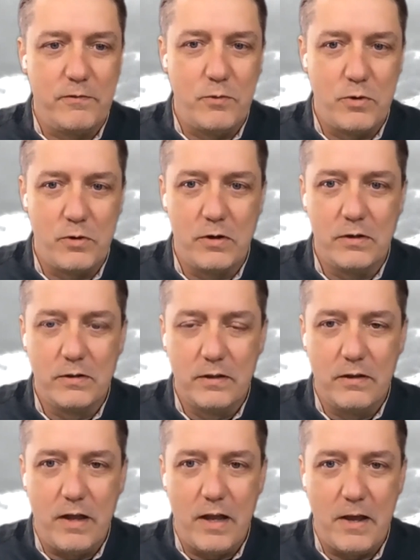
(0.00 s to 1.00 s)
for
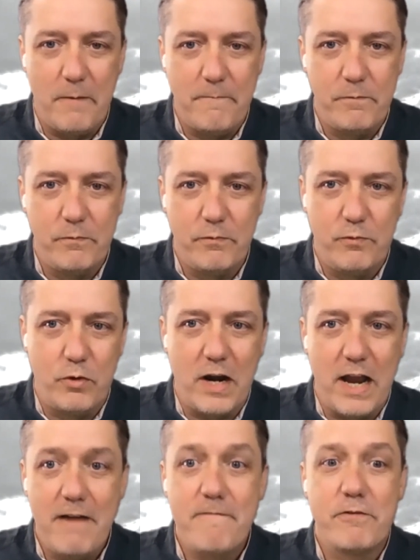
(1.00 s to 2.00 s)

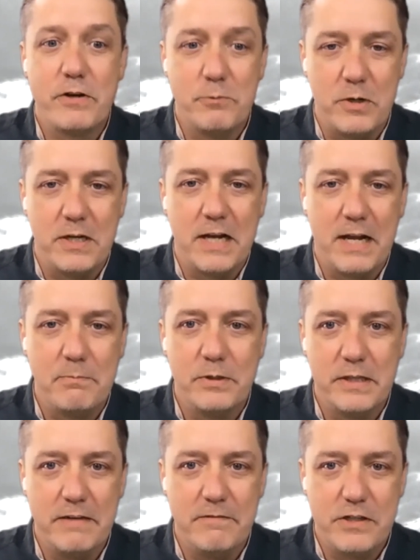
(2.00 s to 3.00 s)
everyone, I
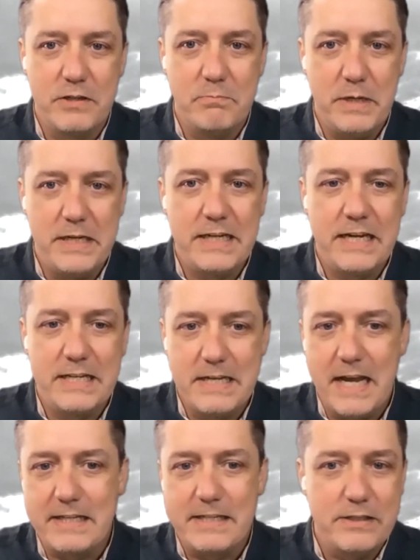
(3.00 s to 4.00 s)
believe, to be
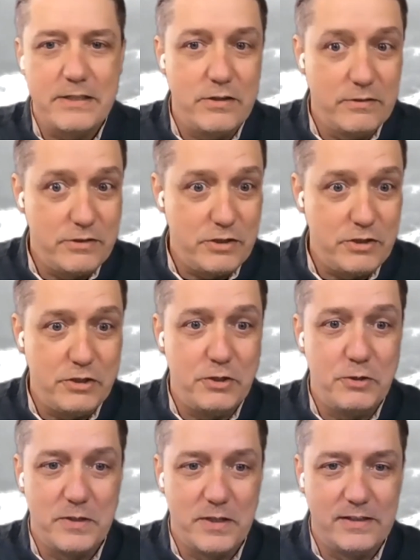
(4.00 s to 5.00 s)
connected
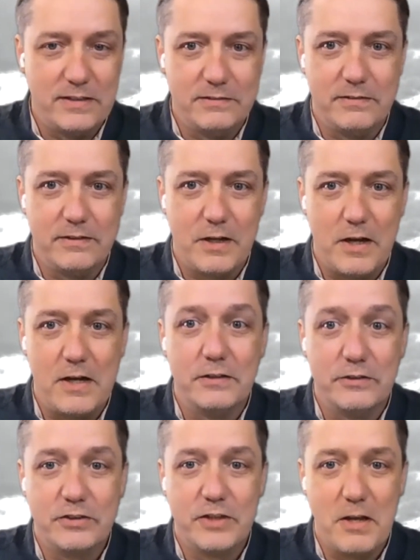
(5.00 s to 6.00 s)
to on
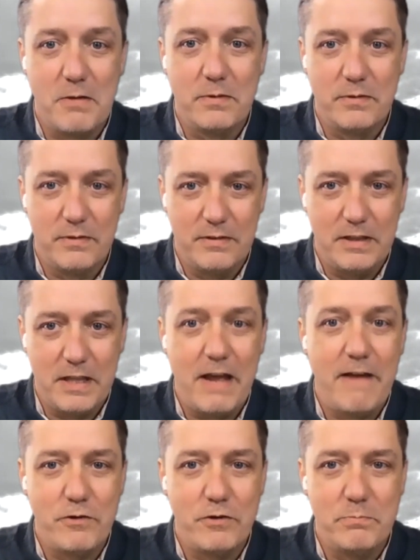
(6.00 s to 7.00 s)
some
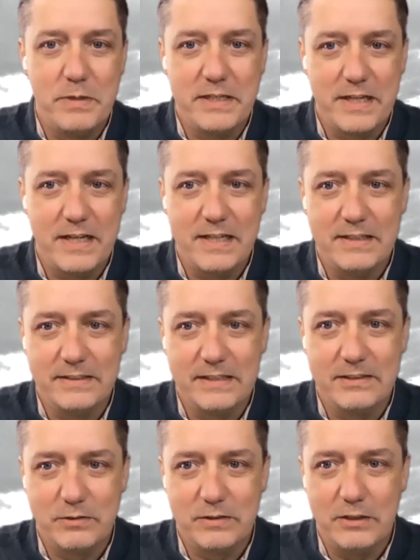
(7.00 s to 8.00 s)
level, because
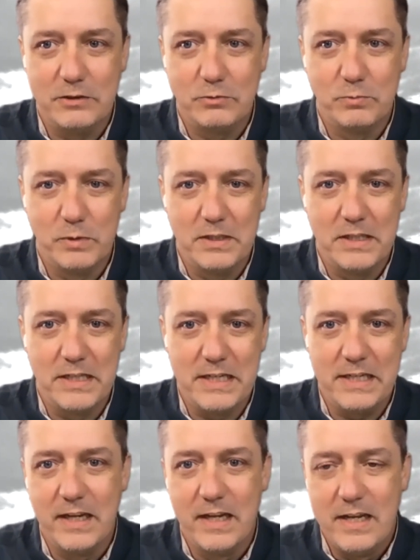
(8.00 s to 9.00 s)
it's
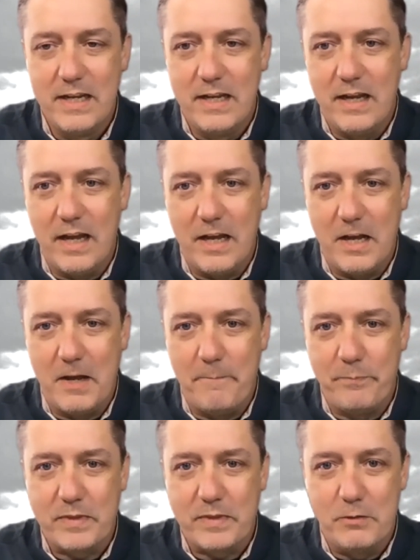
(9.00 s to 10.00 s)
really,
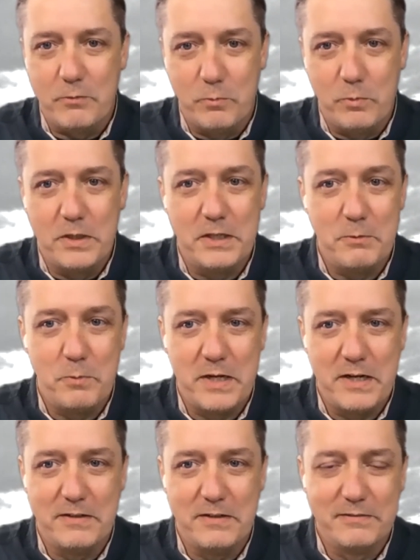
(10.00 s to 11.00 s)
really
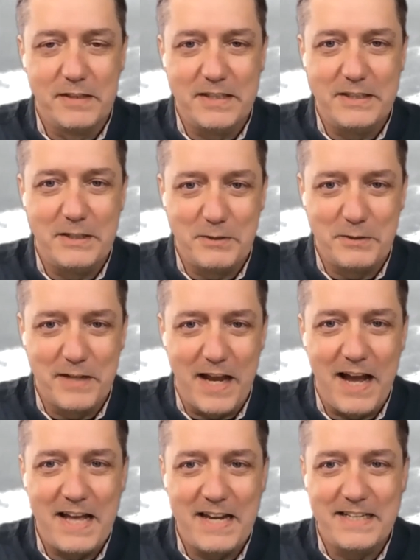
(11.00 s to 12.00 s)
where,
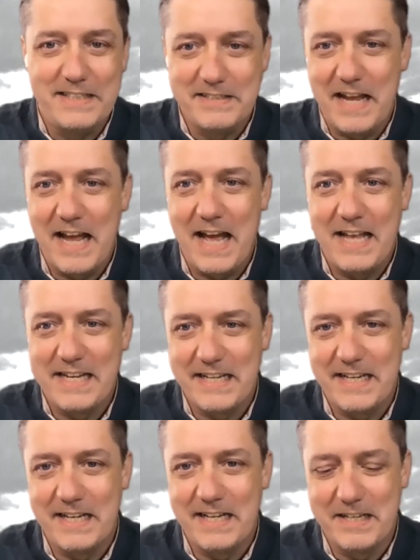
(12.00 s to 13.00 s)
God is at.
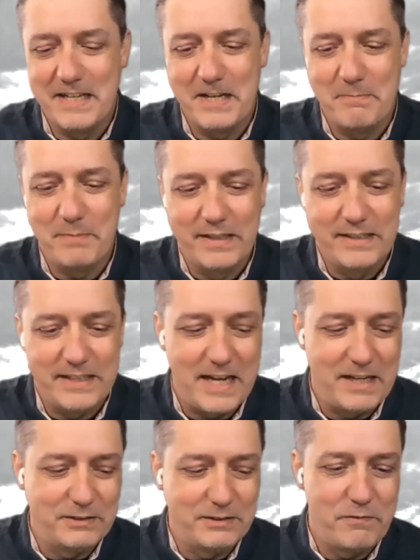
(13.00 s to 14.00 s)
And
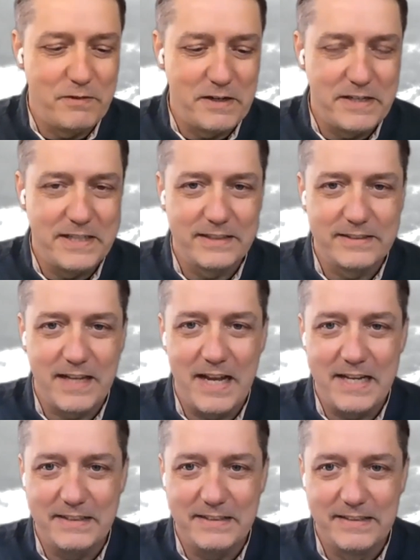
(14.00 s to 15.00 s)
yeah, very
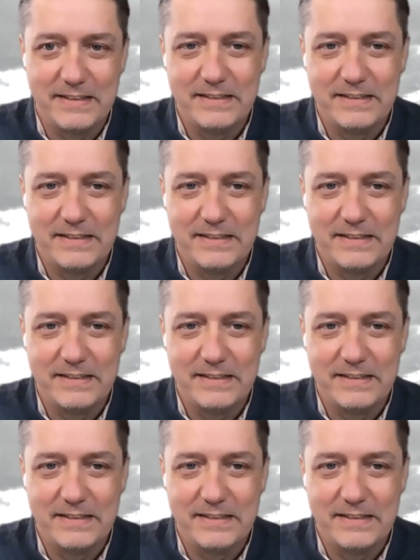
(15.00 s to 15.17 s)
exciting.